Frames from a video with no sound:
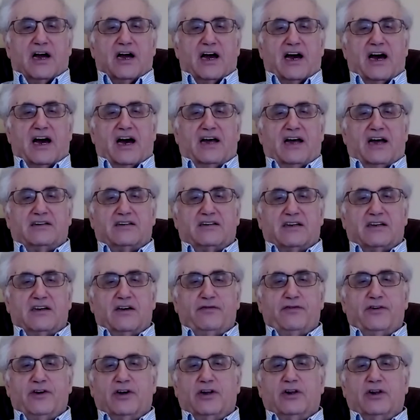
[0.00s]
And
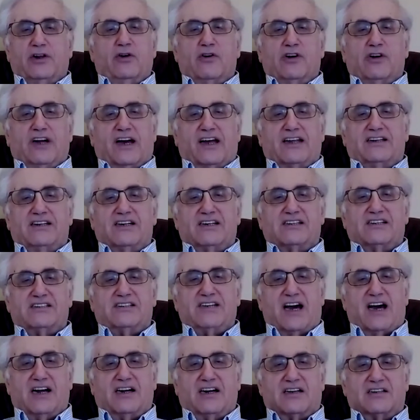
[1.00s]
if you look at the
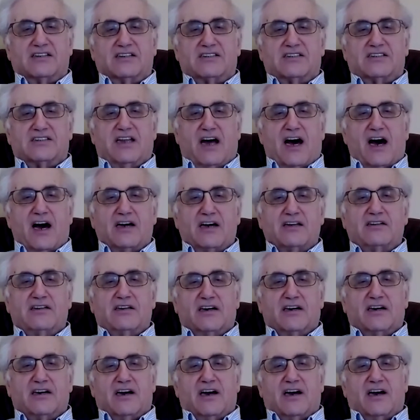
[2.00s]
second slide,